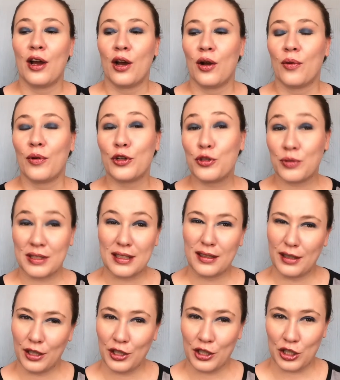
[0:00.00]
which was a
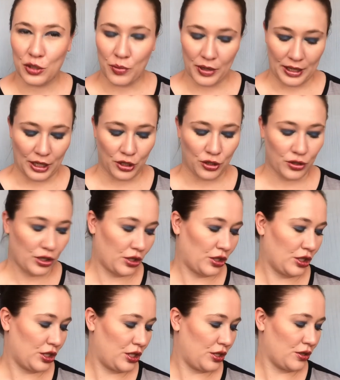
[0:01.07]
little disappointing to the
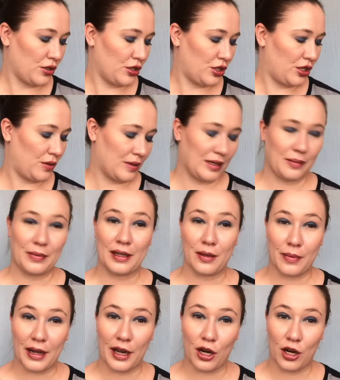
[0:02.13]
13 year old. She wanted me to
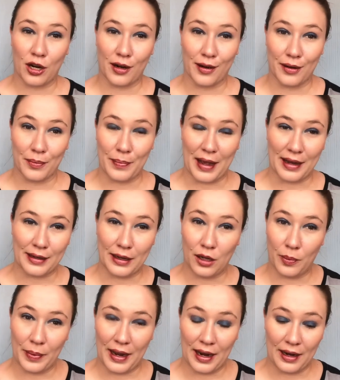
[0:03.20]
buy her Bad Gal
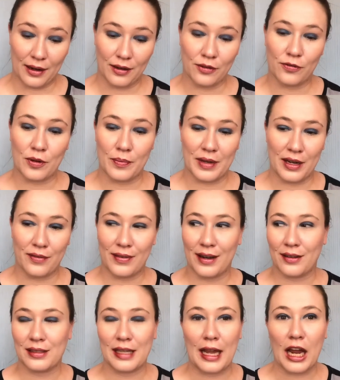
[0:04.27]
Bang from Benefit. I
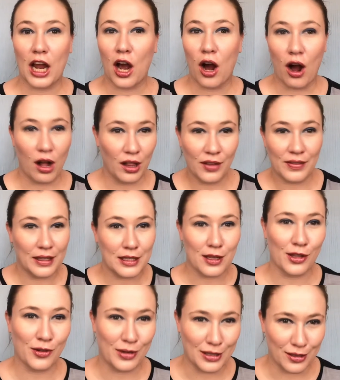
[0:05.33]
was like, all of these other
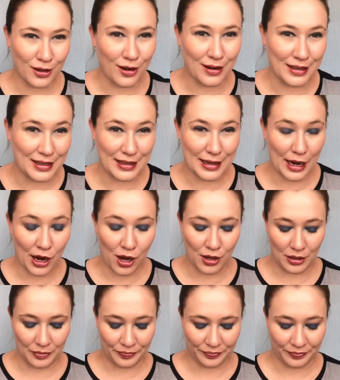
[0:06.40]
ones are on
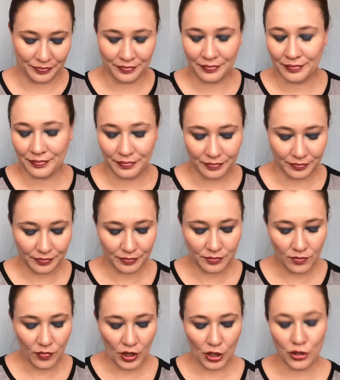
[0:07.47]
sale.
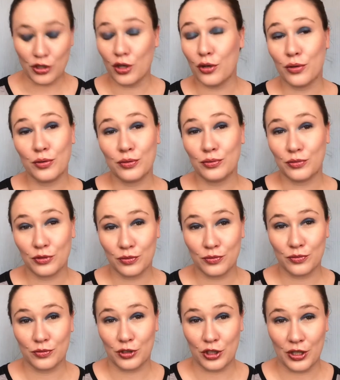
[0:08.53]
So
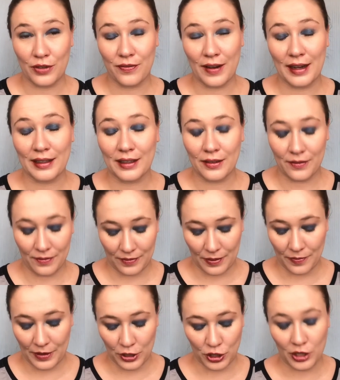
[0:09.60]
she finally
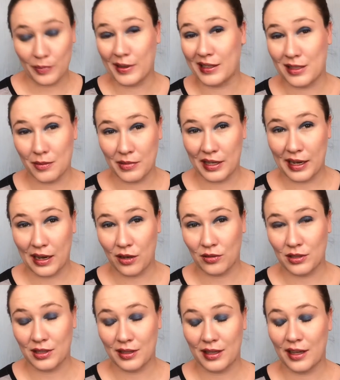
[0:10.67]
eventually picked something
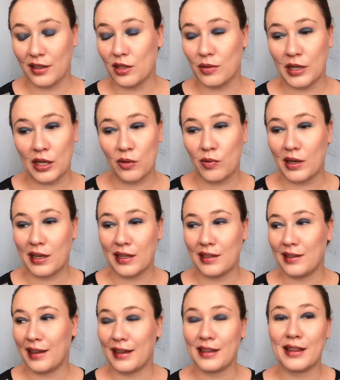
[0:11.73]
out. The other one wanted
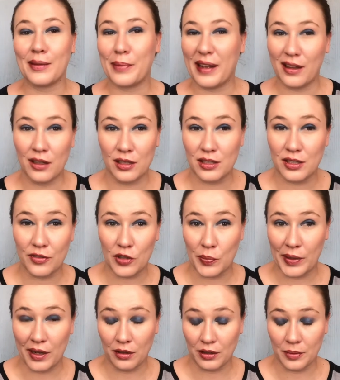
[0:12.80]
like the palest of the
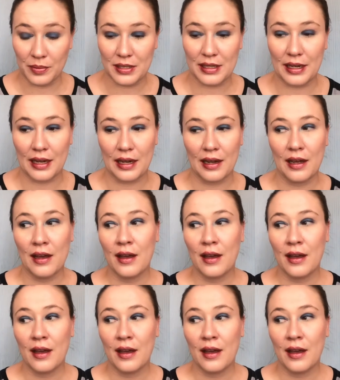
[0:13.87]
pale lipstick.